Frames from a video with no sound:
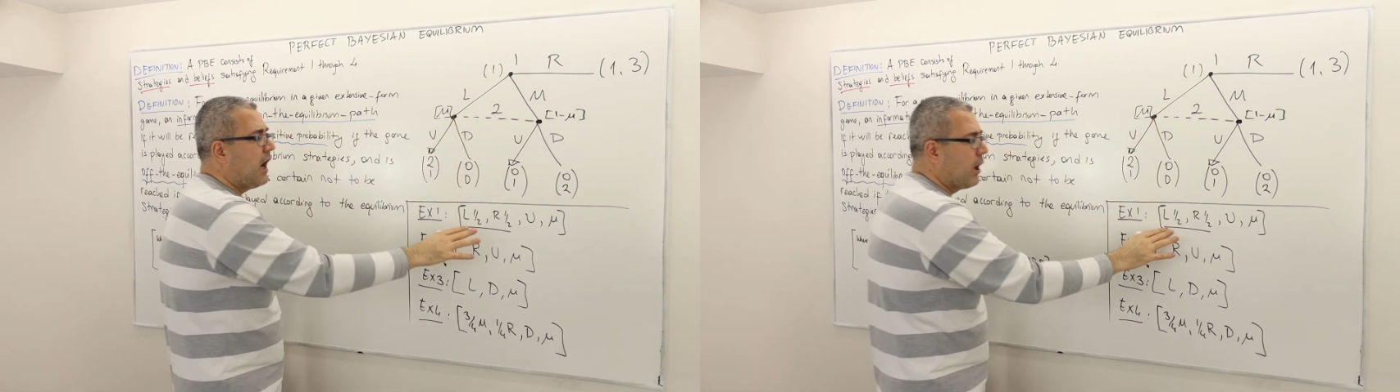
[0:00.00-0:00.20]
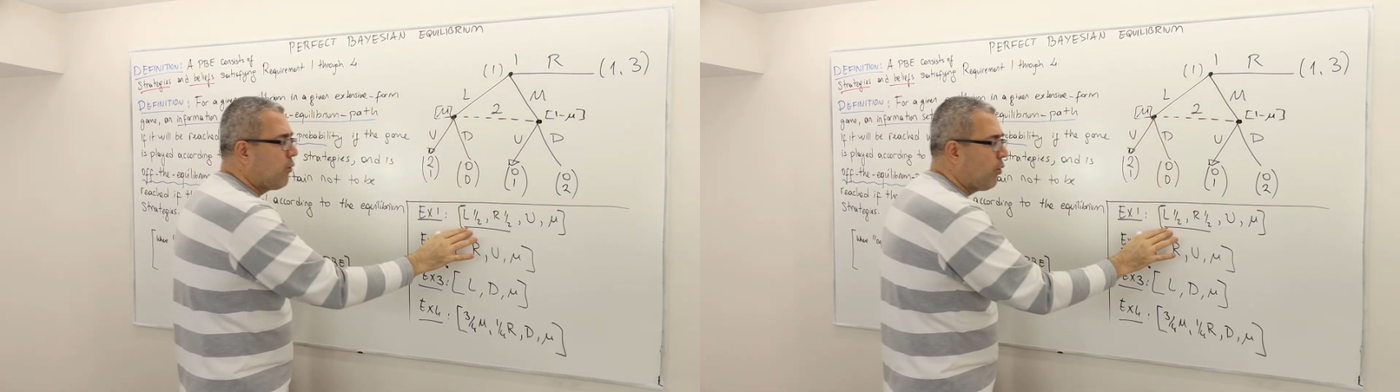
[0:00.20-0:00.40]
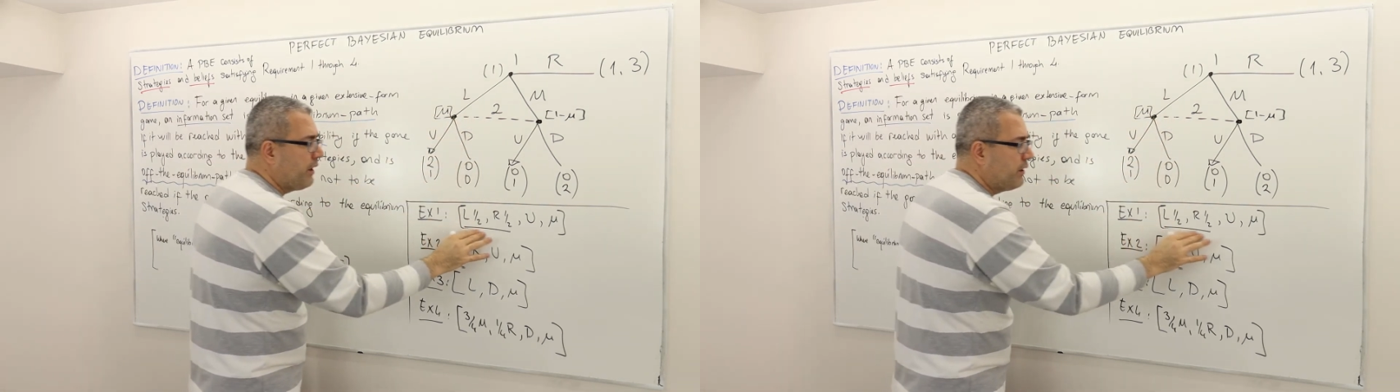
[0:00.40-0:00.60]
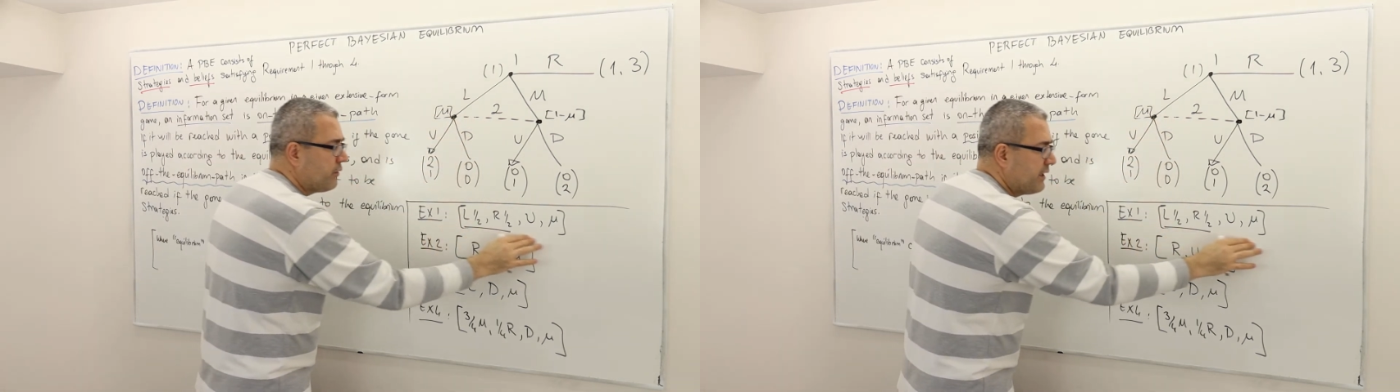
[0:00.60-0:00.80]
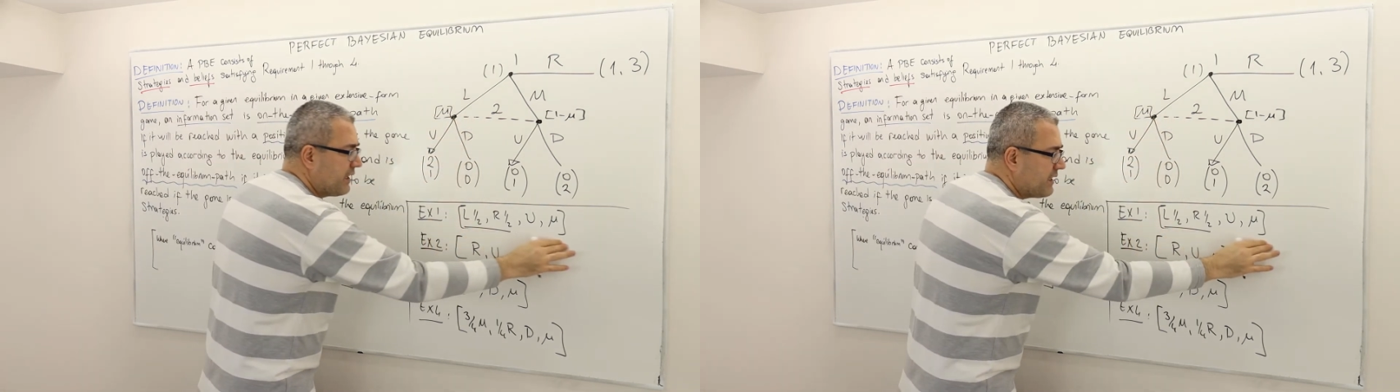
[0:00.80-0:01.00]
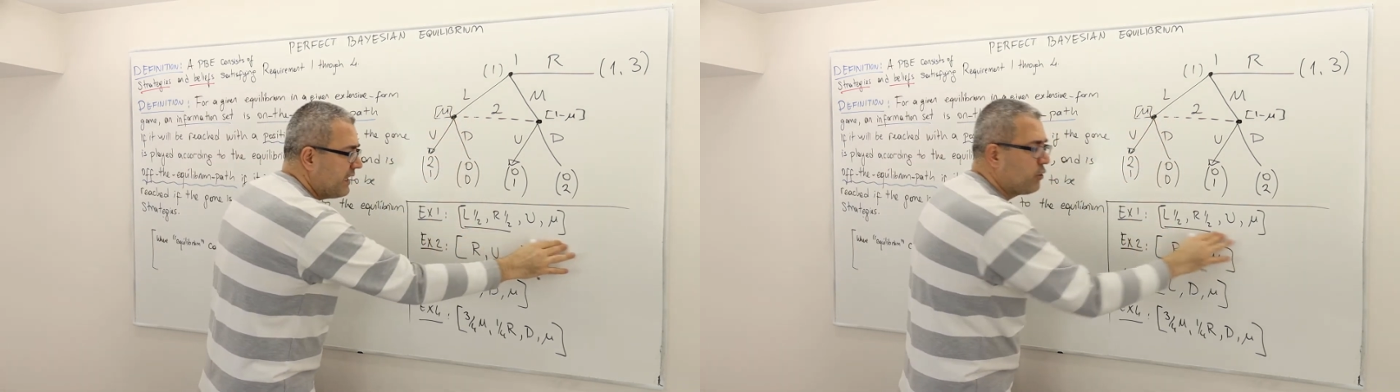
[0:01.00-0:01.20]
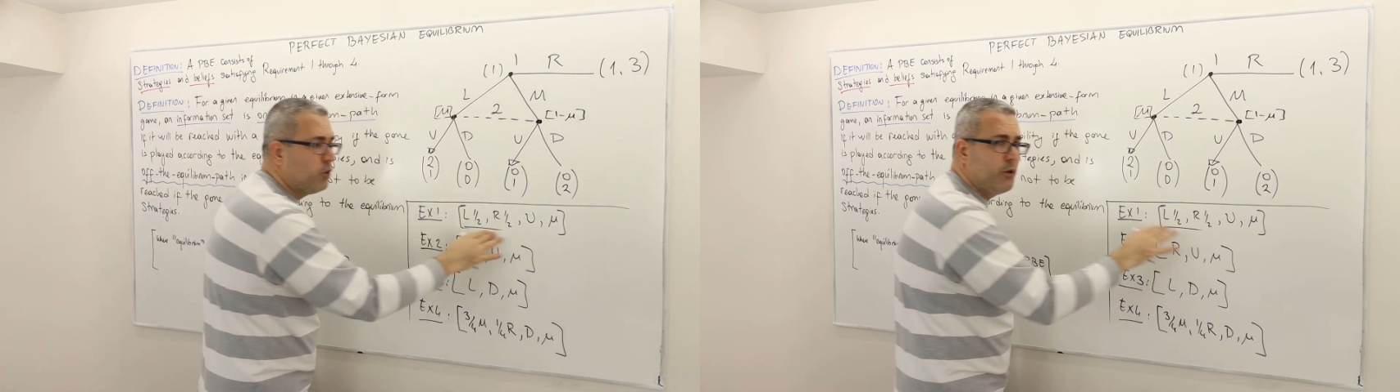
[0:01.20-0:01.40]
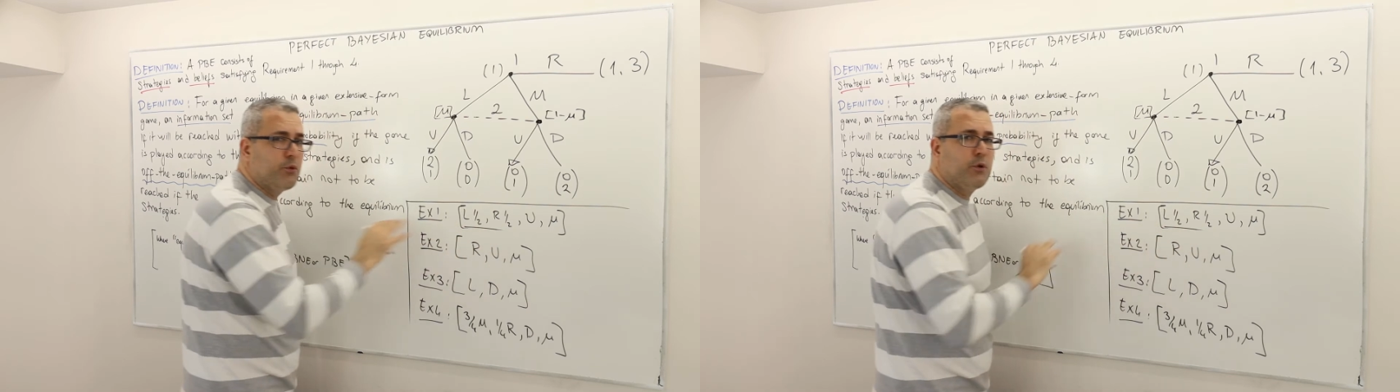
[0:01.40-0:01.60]
according to this
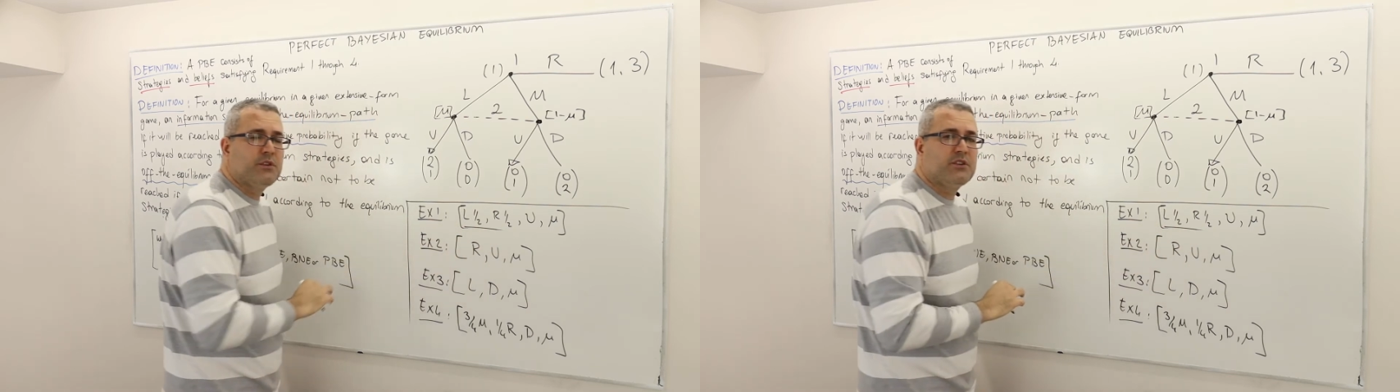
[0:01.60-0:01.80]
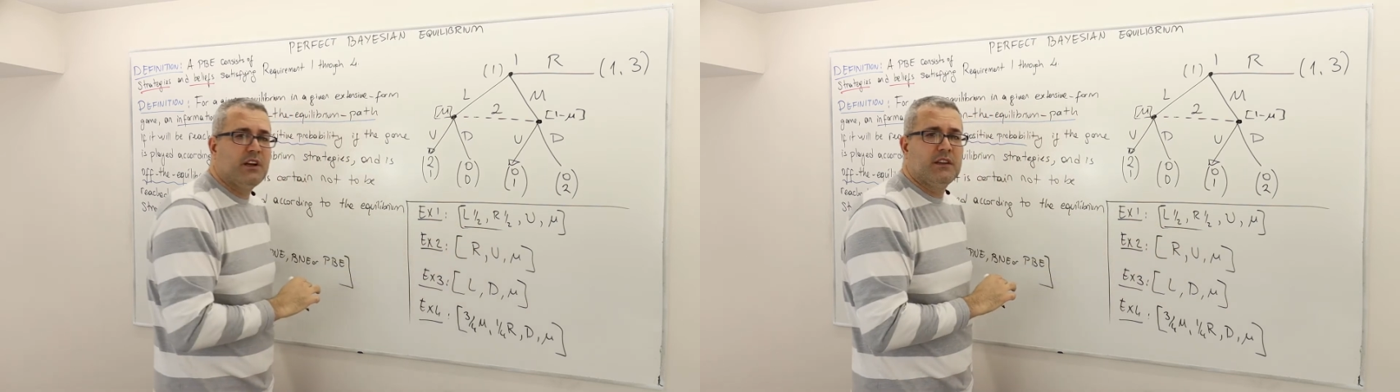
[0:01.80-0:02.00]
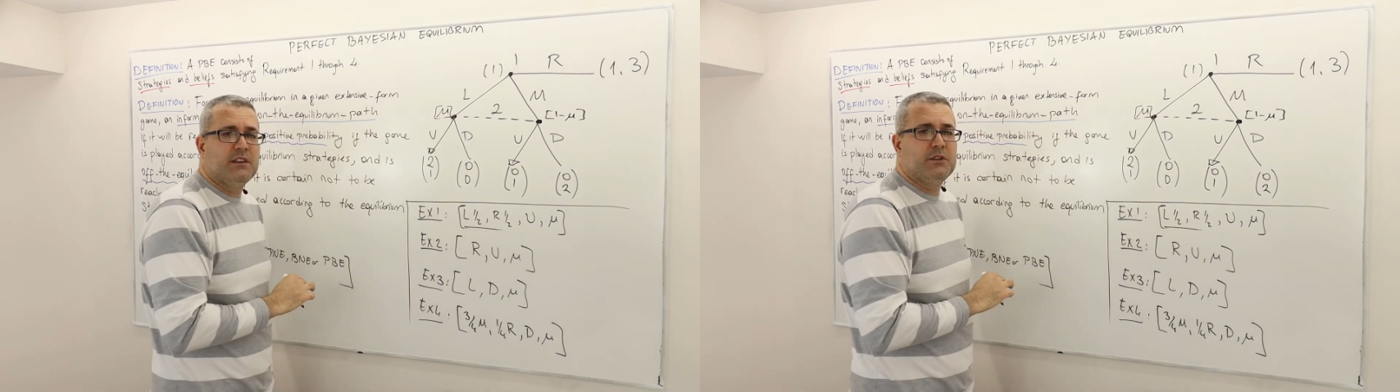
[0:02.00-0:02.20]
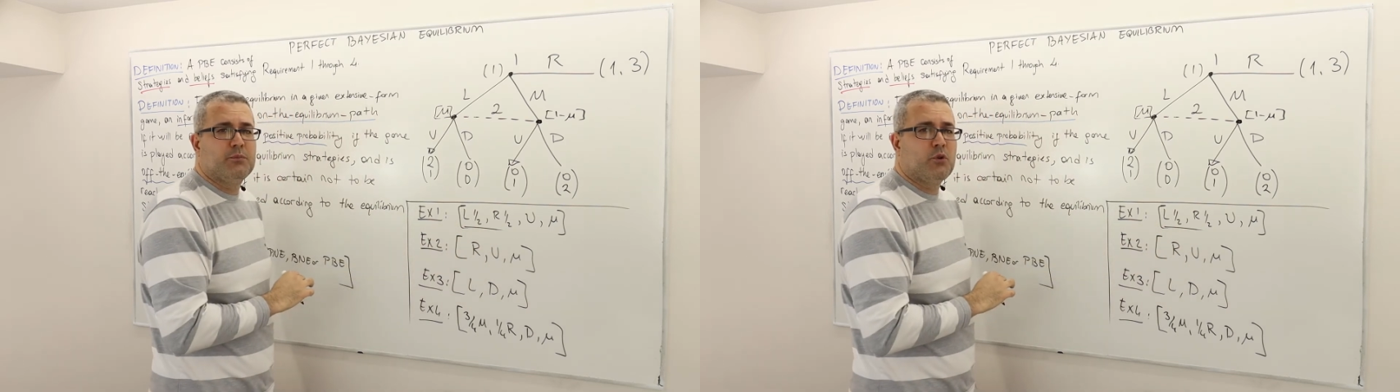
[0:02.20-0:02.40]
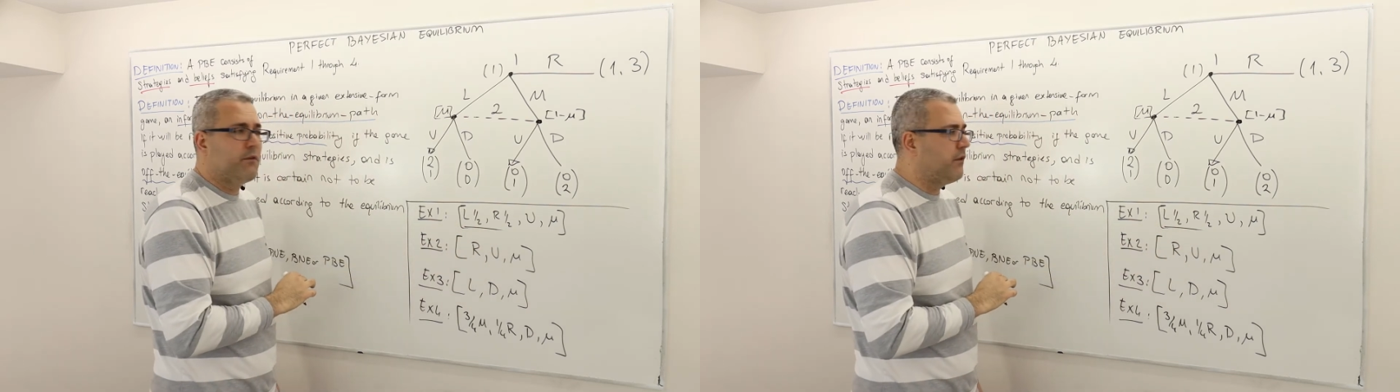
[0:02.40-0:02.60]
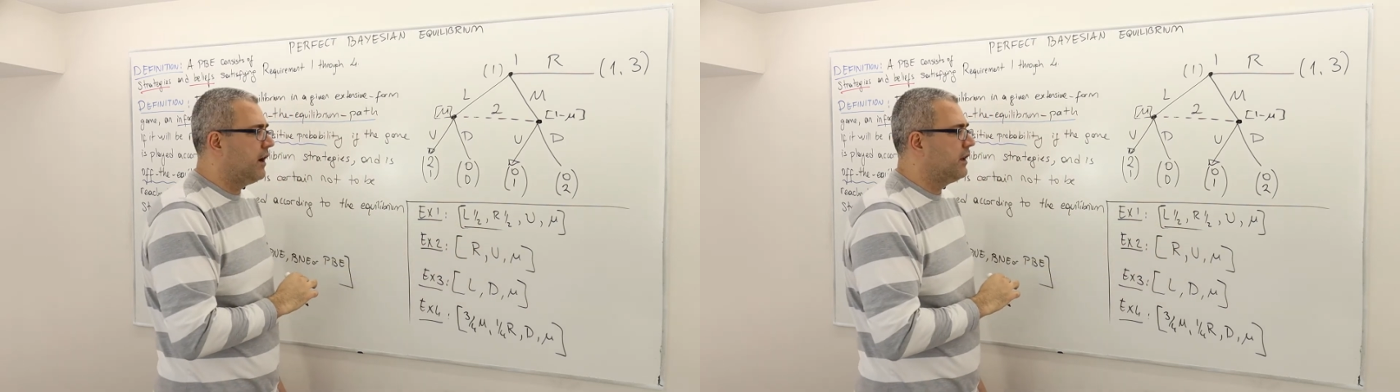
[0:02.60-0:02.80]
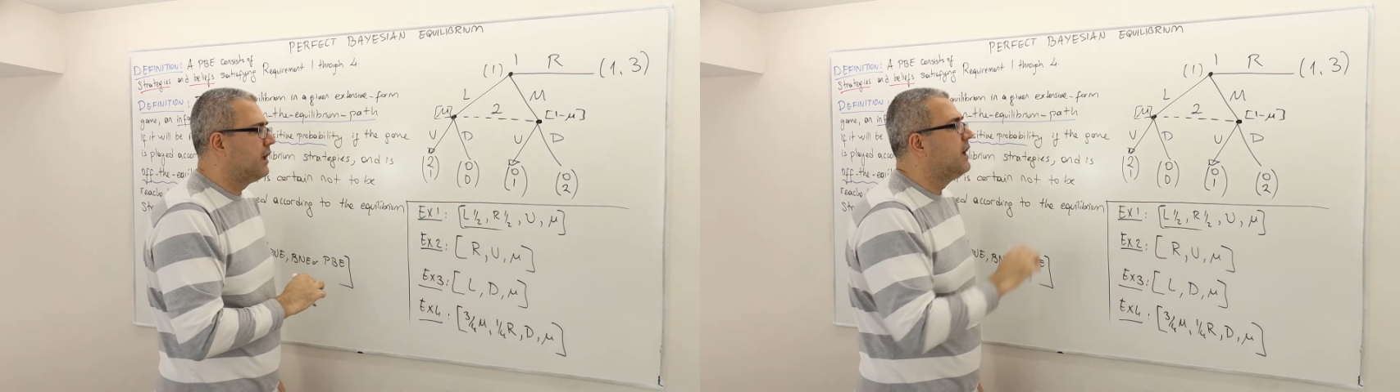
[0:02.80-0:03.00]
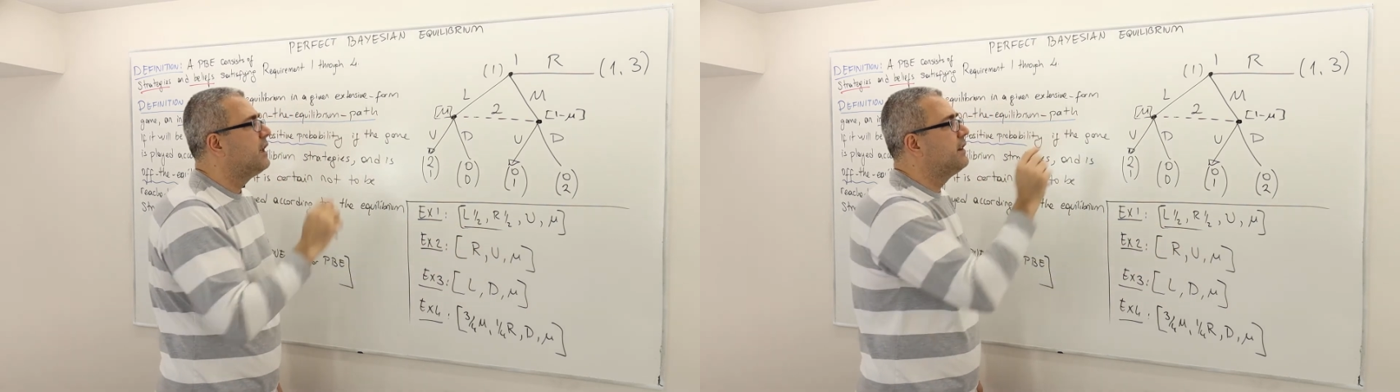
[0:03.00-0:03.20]
equilibrium strategy profile,